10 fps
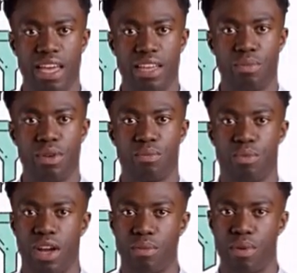As we
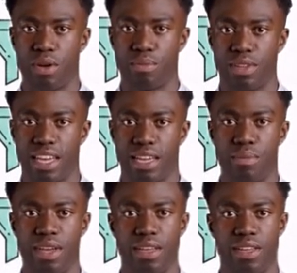wrap up this
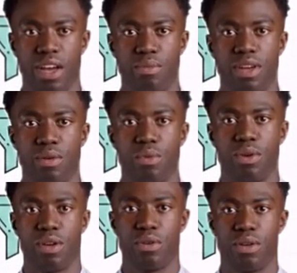explainer, I really
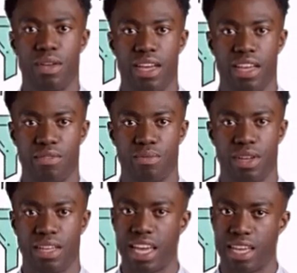want you to look ahead for
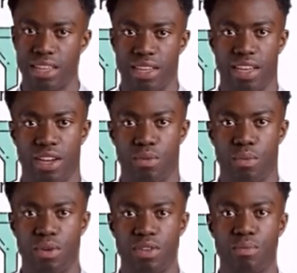a second.
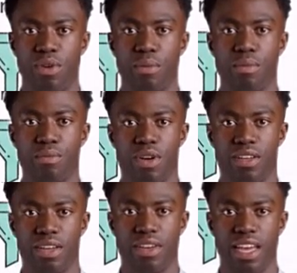With the rapid
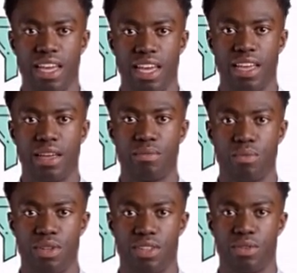rise of AI and
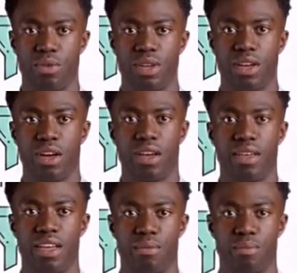voice search,
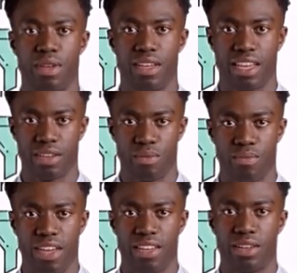the ability to
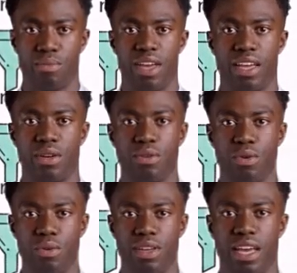provide direct,
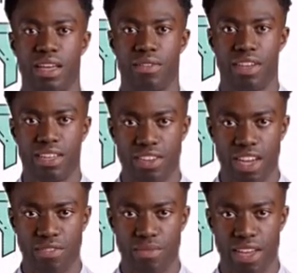authoritative, and
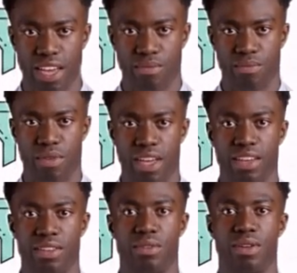genuinely helpful
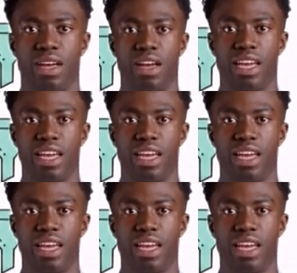answers